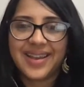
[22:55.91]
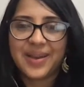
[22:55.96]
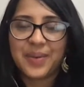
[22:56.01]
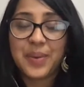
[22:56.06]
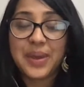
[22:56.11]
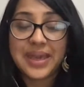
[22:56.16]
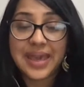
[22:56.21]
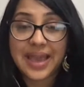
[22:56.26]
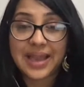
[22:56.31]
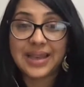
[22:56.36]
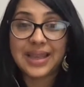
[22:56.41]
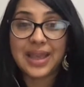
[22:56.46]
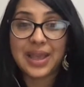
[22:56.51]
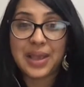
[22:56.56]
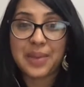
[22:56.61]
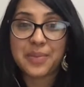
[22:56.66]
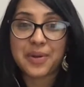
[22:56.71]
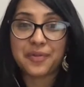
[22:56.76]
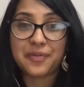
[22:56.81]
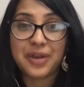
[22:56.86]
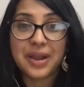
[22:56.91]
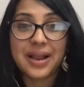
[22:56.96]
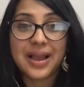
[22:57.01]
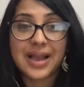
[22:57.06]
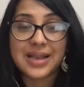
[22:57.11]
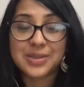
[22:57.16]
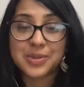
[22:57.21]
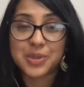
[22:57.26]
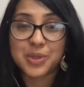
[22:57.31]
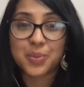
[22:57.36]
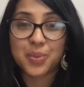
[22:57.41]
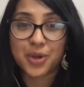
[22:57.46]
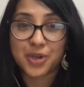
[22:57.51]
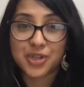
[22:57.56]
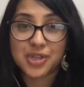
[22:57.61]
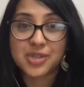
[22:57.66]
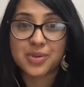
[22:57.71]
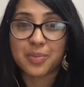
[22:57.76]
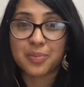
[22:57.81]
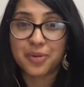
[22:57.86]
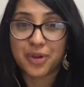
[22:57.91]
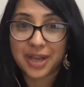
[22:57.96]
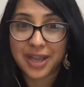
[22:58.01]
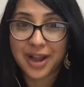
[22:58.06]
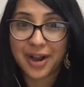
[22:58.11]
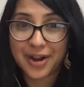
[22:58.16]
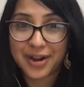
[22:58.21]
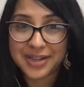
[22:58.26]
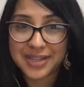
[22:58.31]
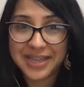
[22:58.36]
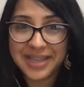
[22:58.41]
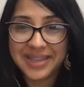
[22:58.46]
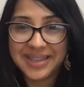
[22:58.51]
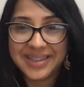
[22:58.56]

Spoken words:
Weekend came, I realized those questions were pretty hard.